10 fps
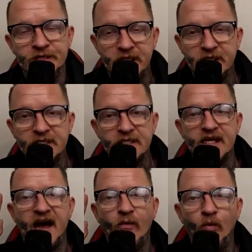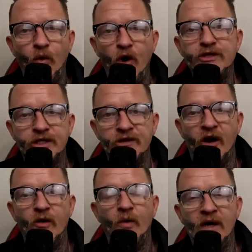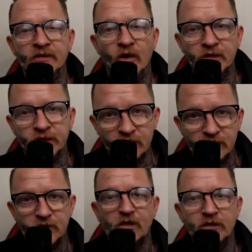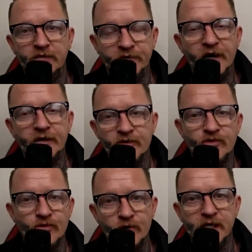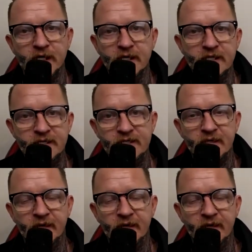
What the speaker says: didn't say a word to no one like the solid fucking crook he is.